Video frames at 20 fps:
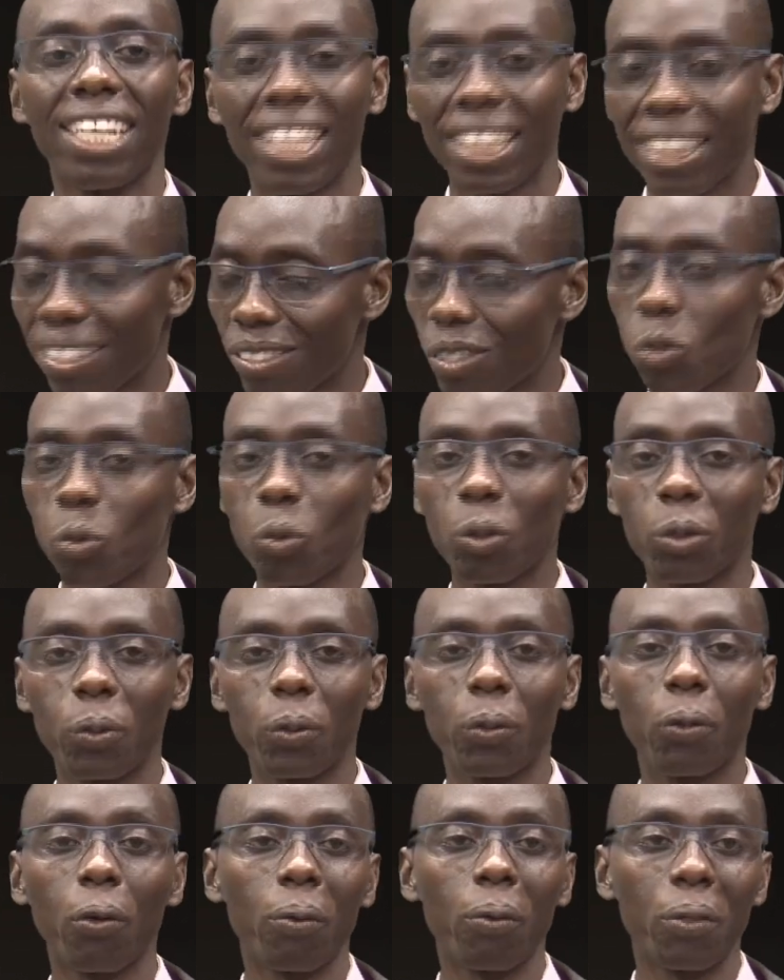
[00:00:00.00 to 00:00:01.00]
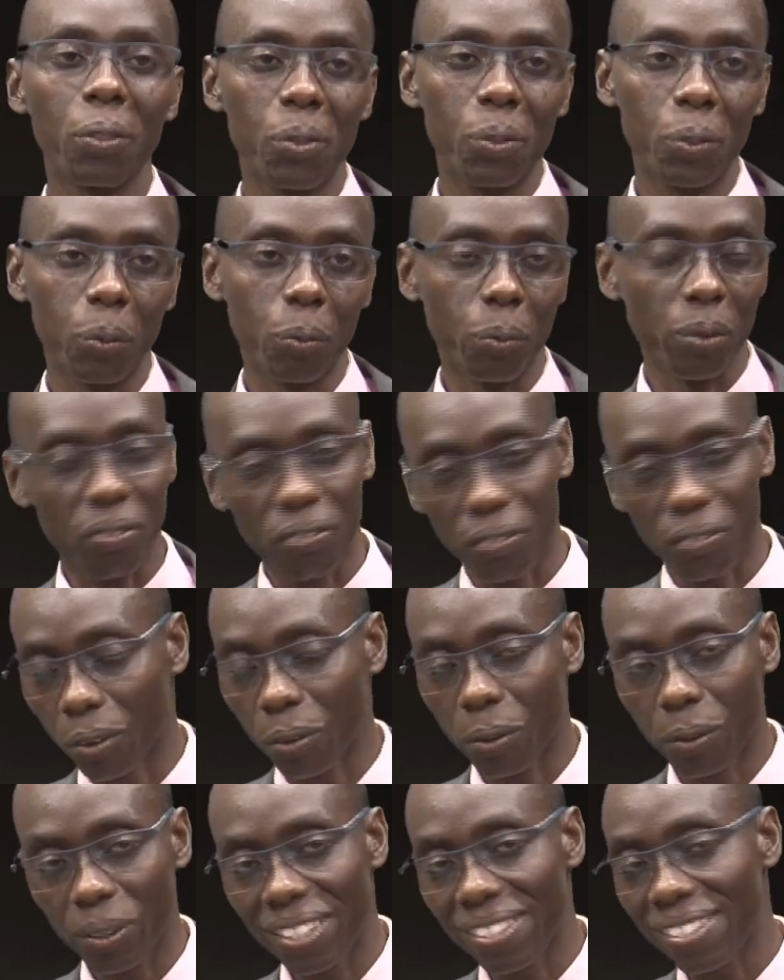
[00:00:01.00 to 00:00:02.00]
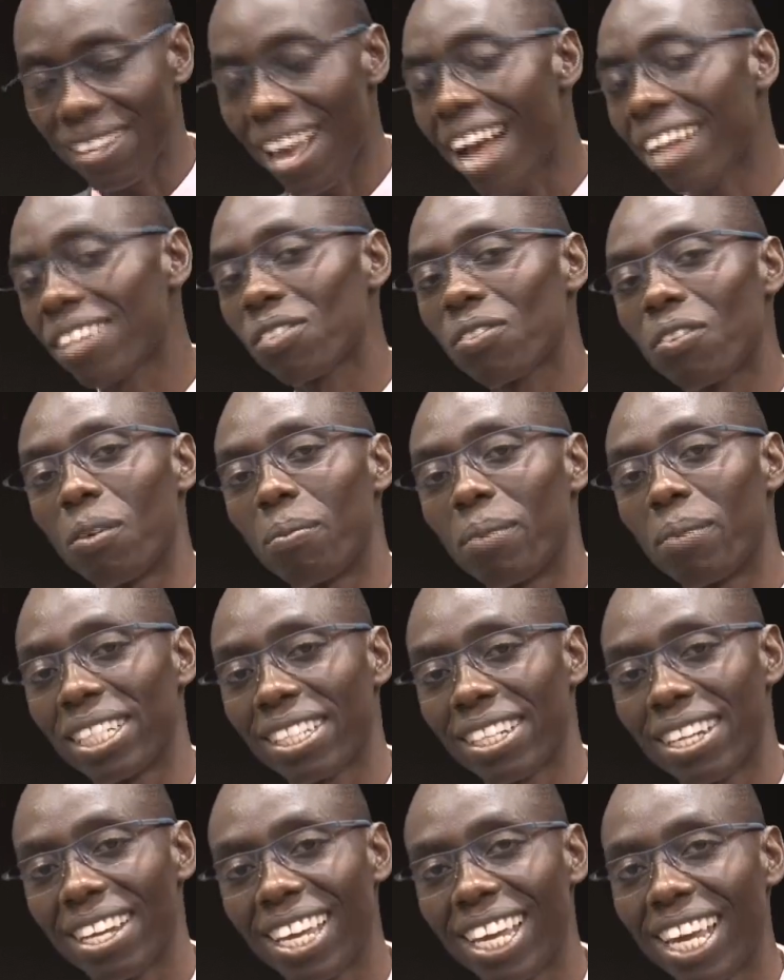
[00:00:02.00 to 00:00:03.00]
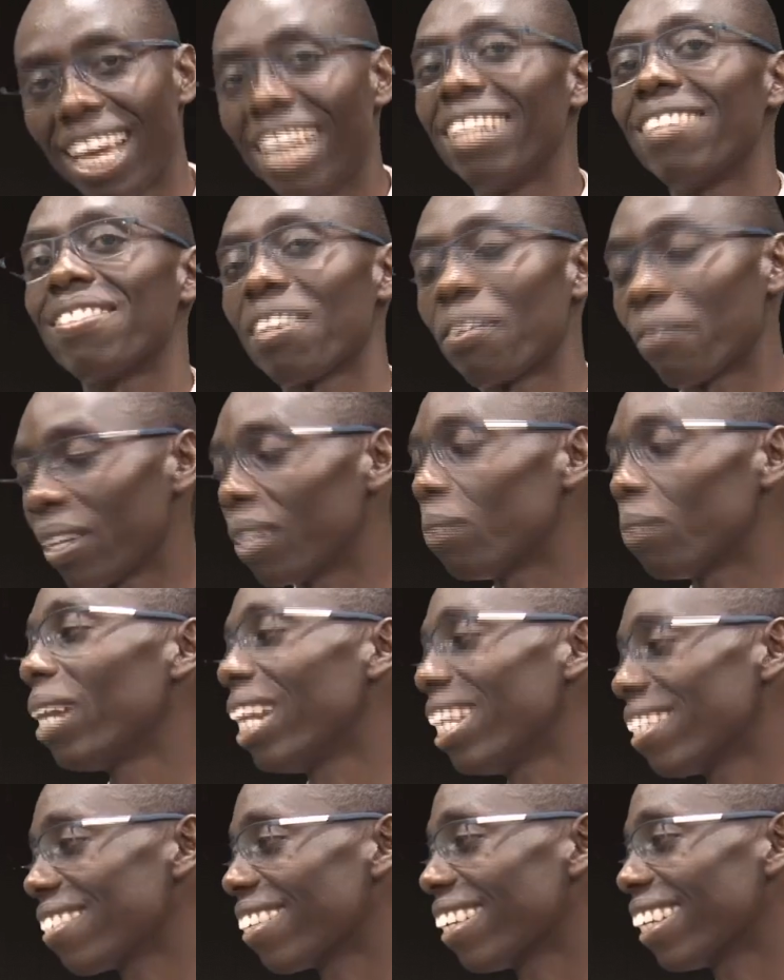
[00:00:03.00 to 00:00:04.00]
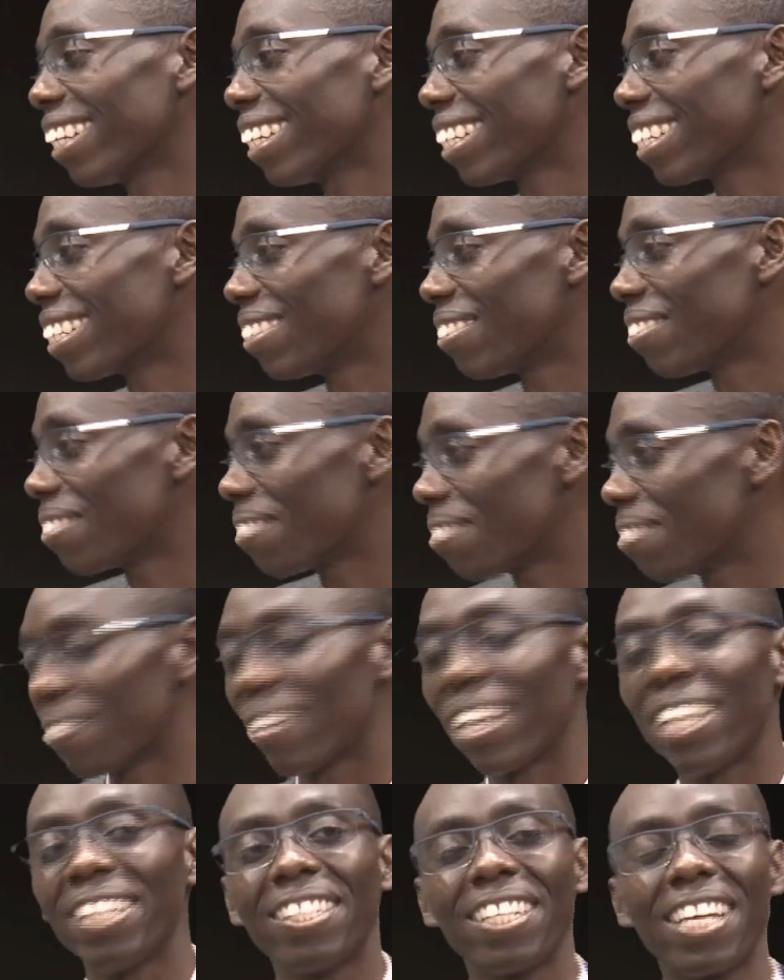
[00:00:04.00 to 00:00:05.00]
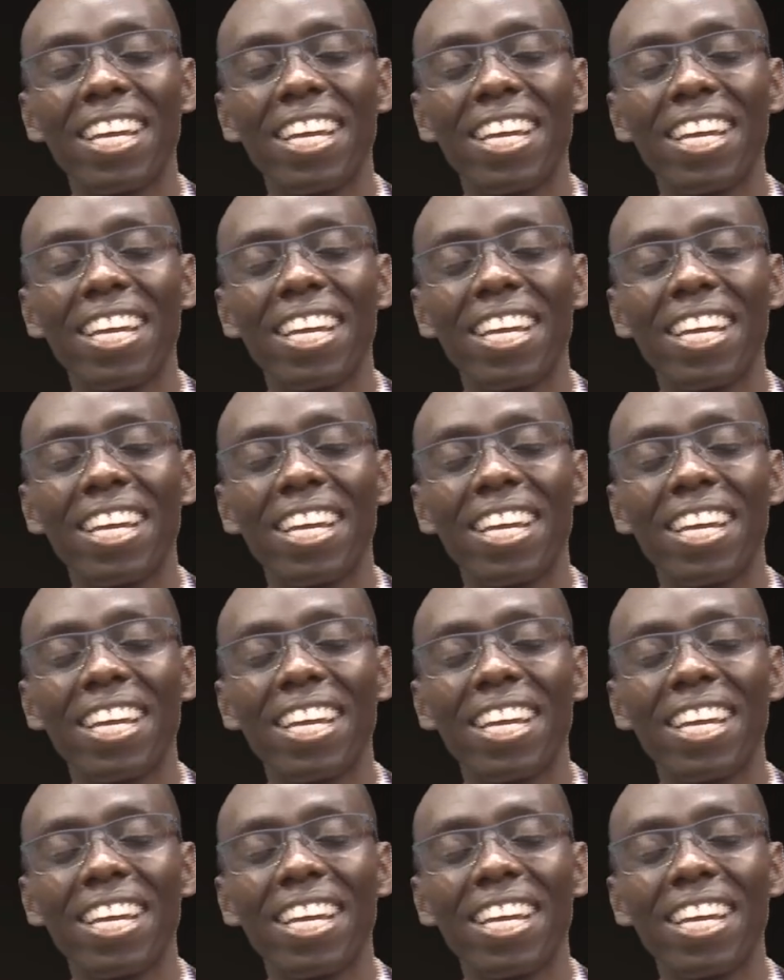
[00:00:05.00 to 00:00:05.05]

This is what we always do. We mm-hmm. follow this Acts format mm-hmm. and it's a real blessing mm-hmm. right here.